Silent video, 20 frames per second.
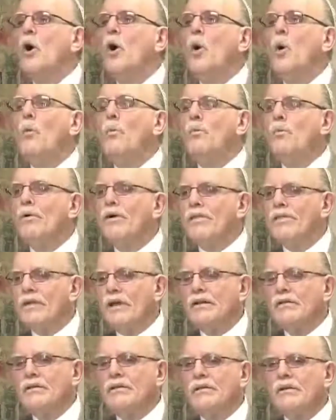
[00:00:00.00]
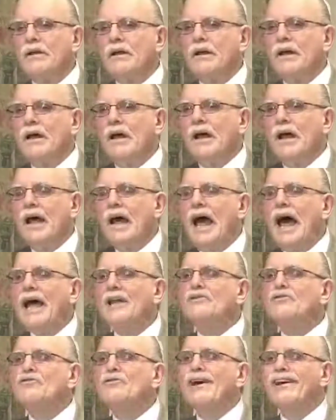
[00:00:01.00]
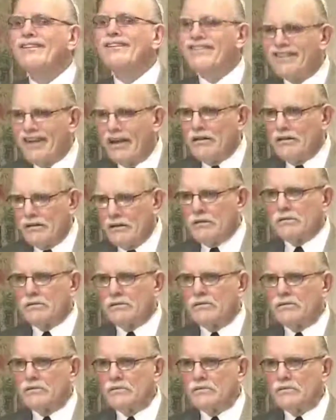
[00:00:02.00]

cope with it and transcend it.